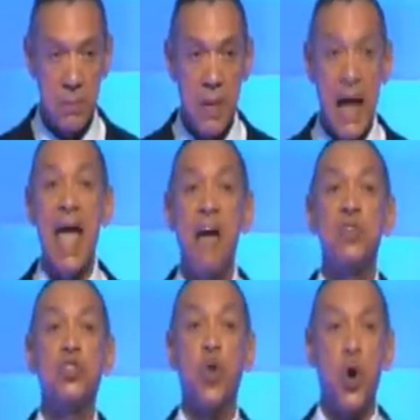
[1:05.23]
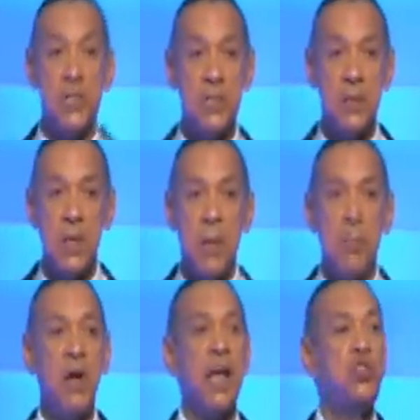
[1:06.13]
I have a choice,
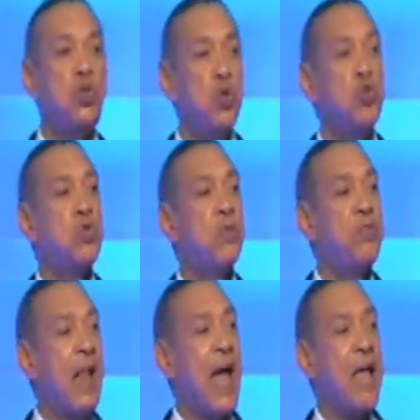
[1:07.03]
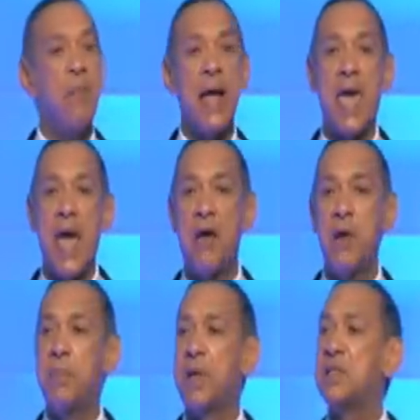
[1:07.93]
but I choose to fly my
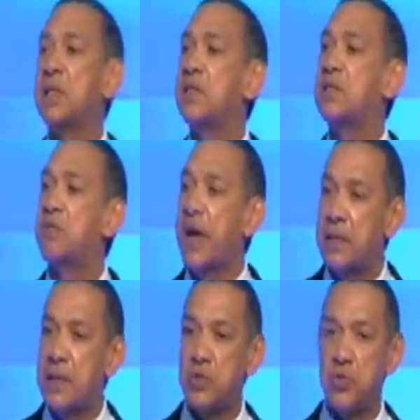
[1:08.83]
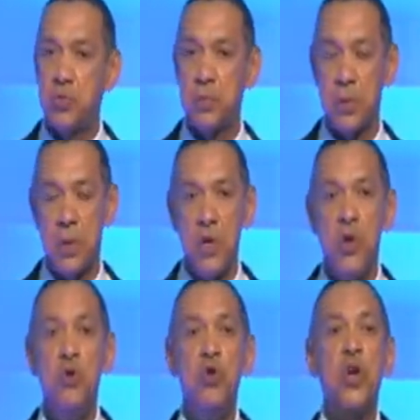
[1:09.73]
carrier because it is the right thing to do.
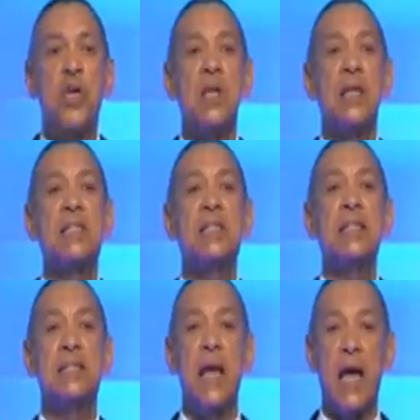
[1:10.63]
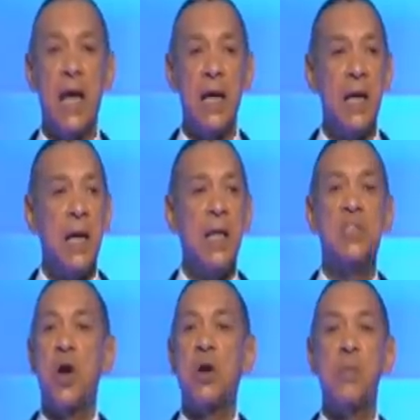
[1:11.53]
You cannot sit here and
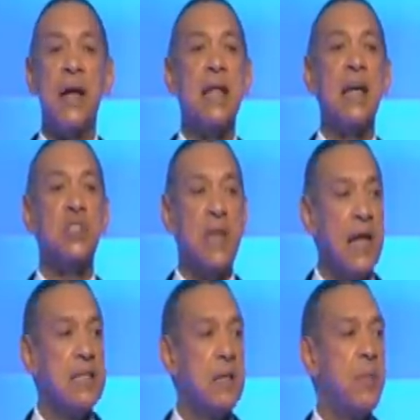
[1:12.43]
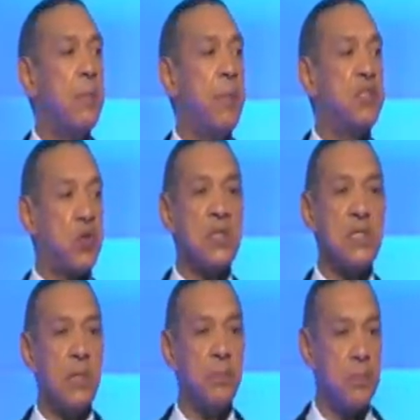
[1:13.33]
talk about nationalism and
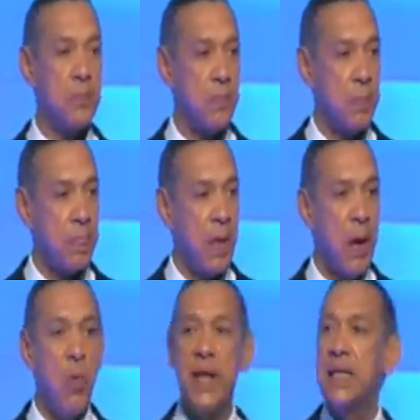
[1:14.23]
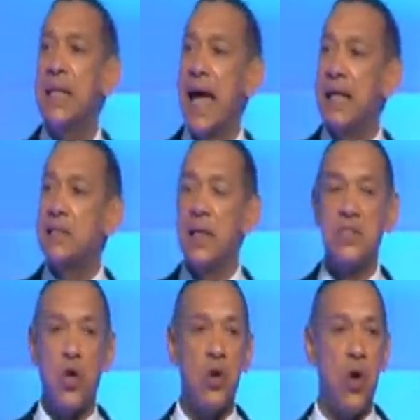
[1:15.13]
patriotism. And when the lights are
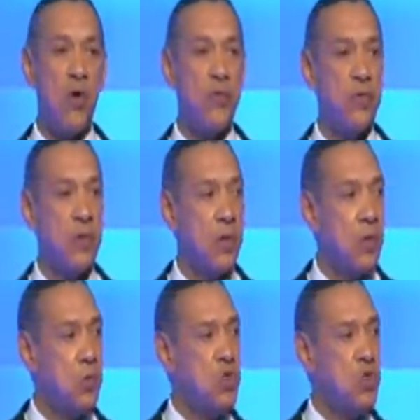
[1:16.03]
turned off, you